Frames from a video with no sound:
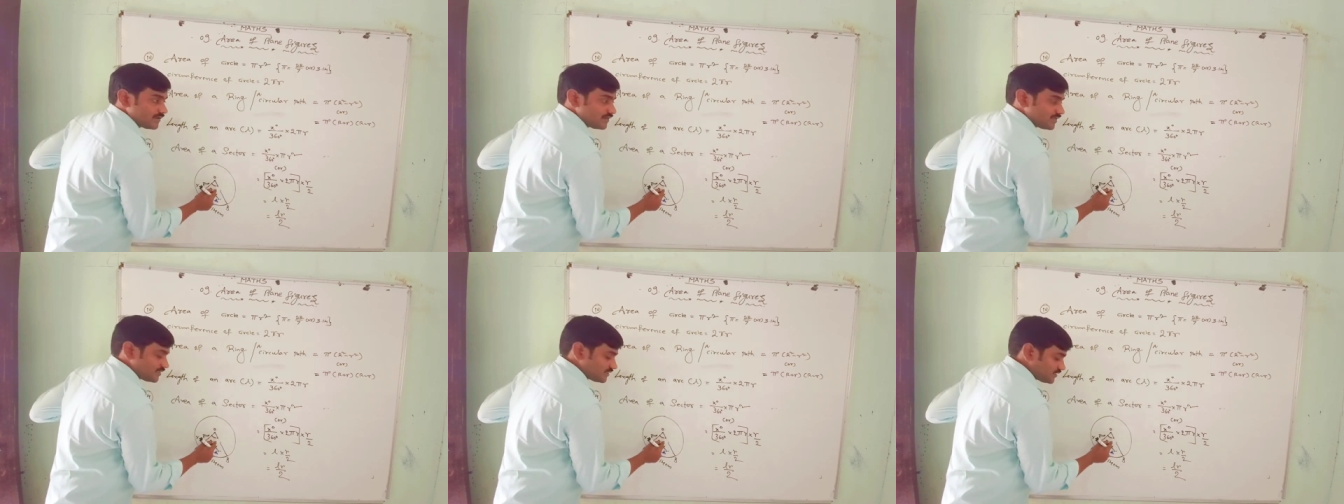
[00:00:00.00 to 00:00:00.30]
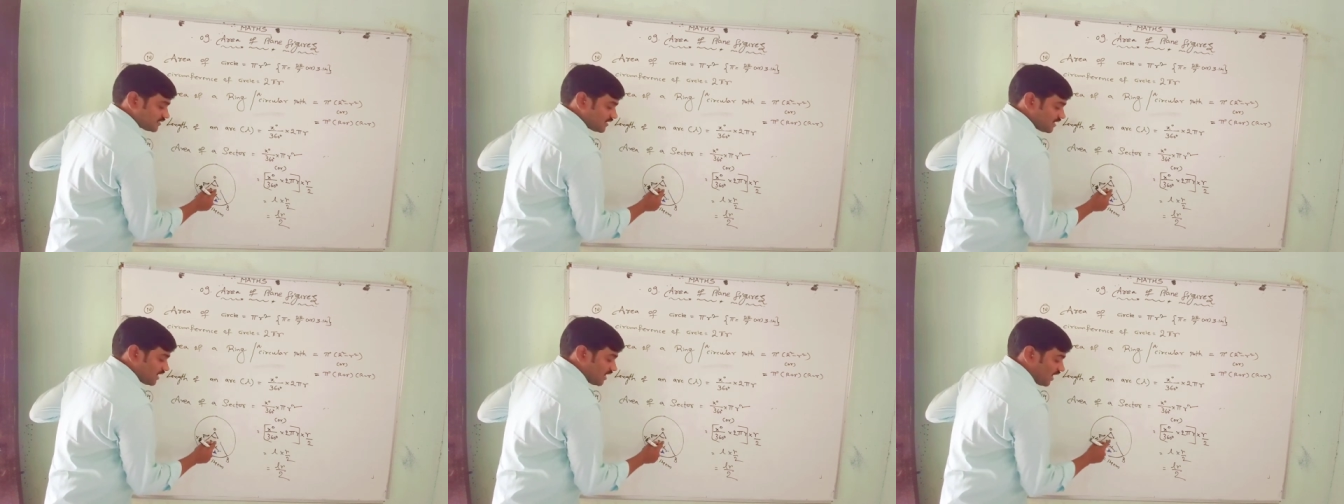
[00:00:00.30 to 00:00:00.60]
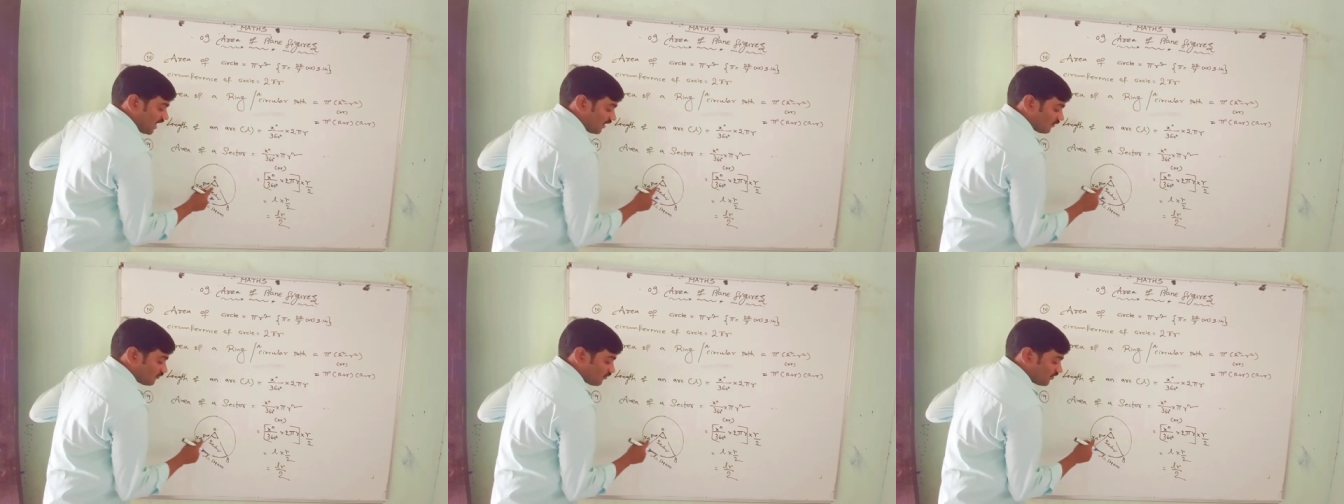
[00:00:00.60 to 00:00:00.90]
Yes,
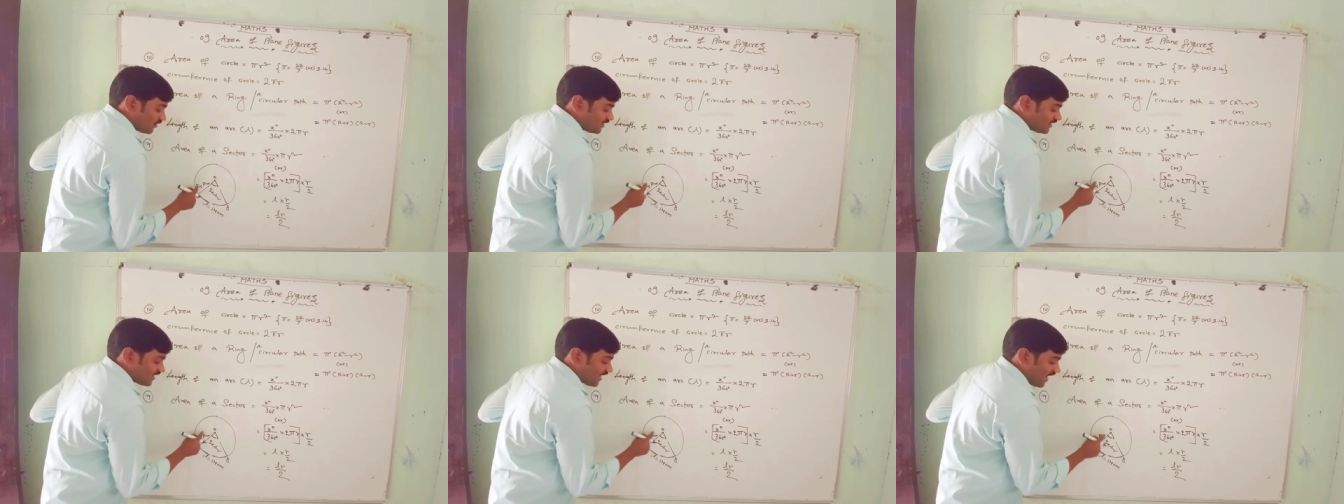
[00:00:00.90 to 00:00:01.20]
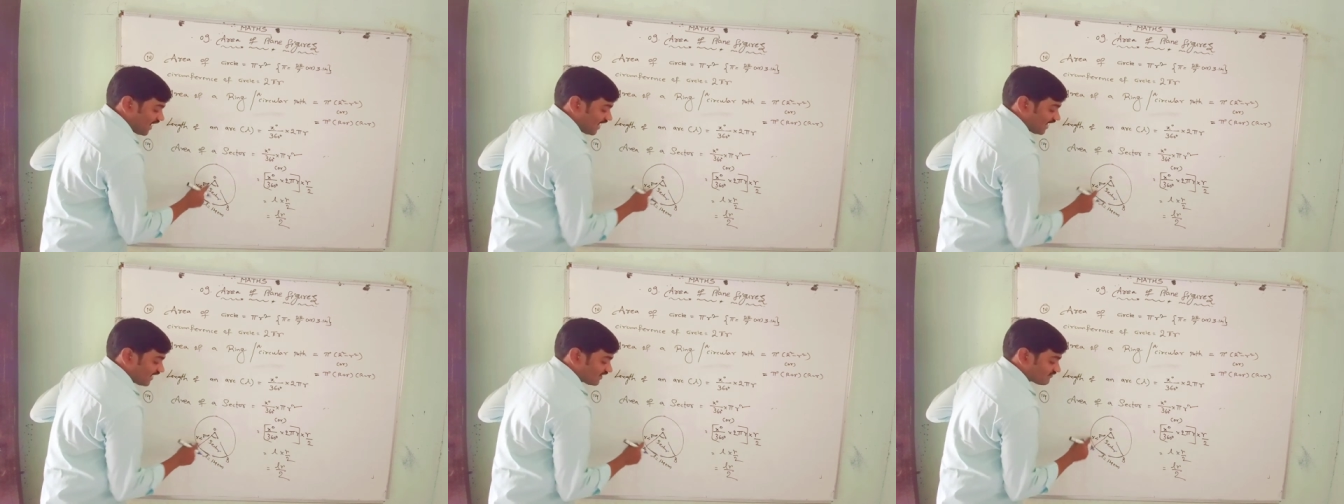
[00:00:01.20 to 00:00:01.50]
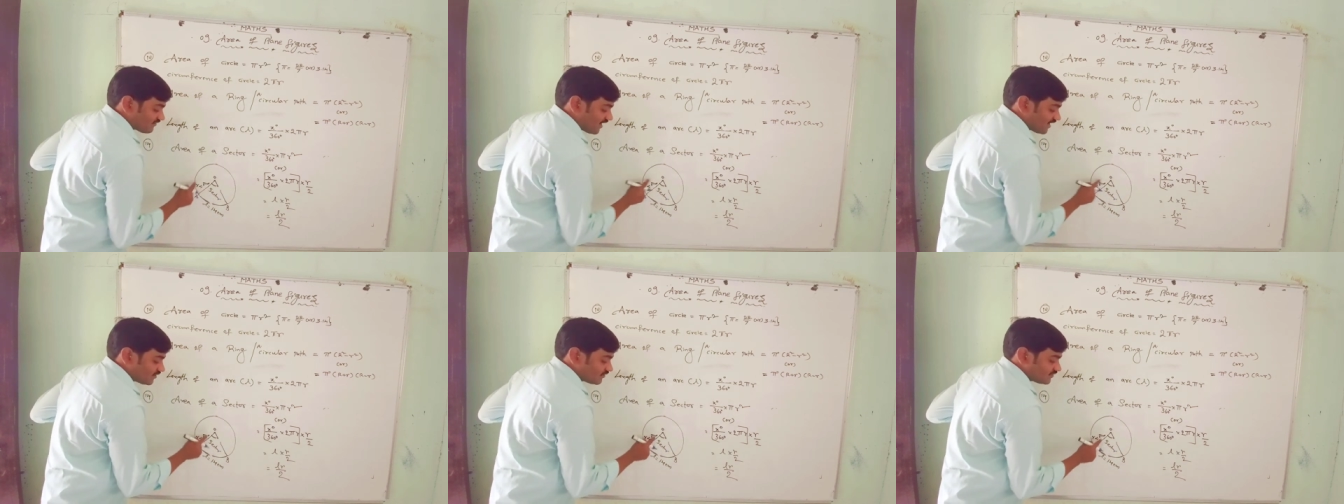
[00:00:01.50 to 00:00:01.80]
and only
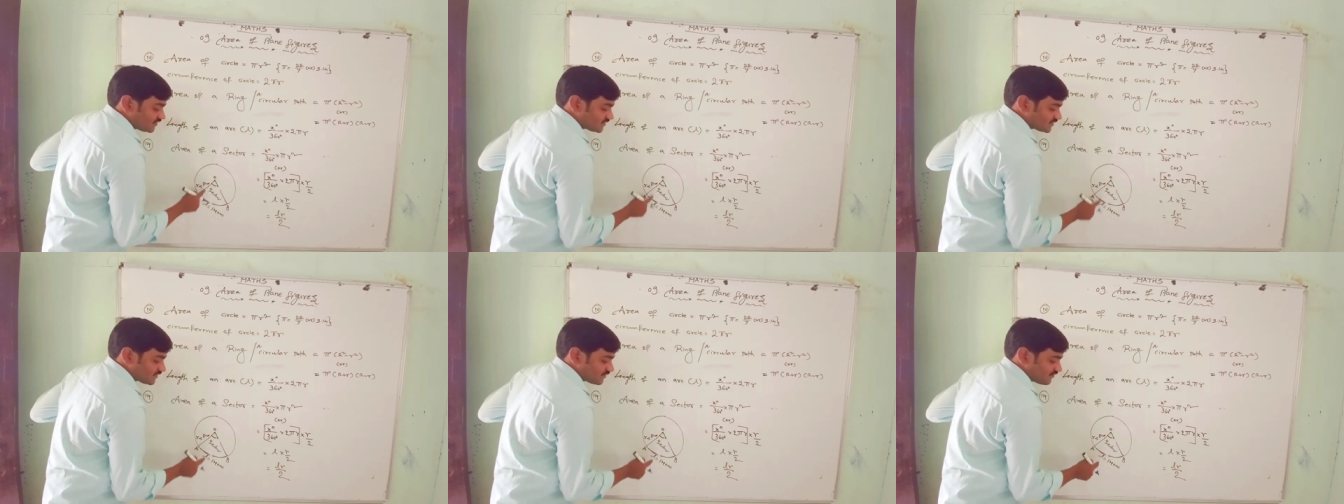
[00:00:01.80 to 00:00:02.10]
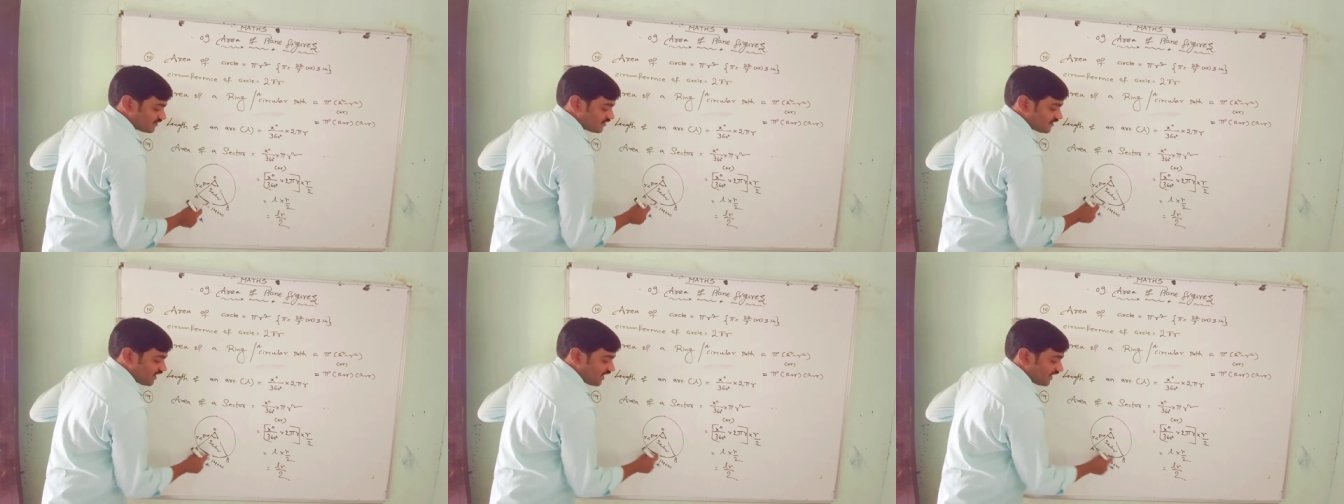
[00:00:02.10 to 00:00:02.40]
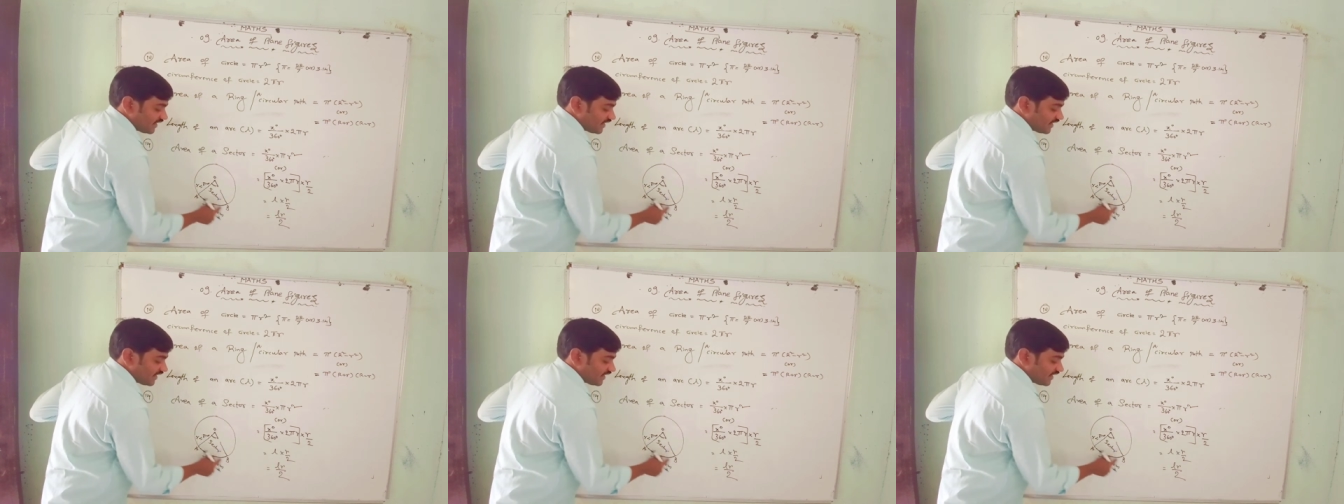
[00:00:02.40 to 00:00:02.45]
r value is given